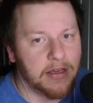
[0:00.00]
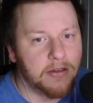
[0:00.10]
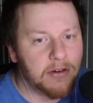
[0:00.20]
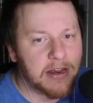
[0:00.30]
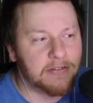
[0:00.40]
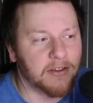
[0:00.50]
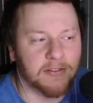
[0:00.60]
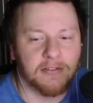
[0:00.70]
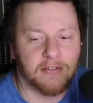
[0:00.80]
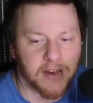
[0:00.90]
You need to
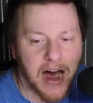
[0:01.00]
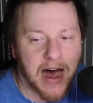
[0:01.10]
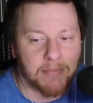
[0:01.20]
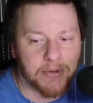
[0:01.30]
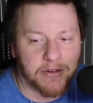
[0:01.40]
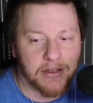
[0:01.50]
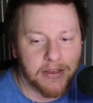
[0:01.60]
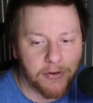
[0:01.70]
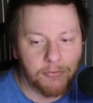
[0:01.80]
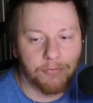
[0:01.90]
stop.
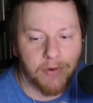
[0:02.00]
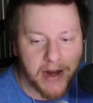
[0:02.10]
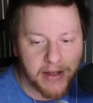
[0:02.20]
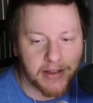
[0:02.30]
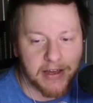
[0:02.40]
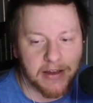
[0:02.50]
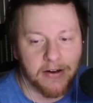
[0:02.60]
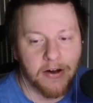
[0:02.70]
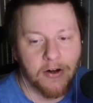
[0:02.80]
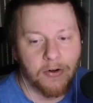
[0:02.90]
You really,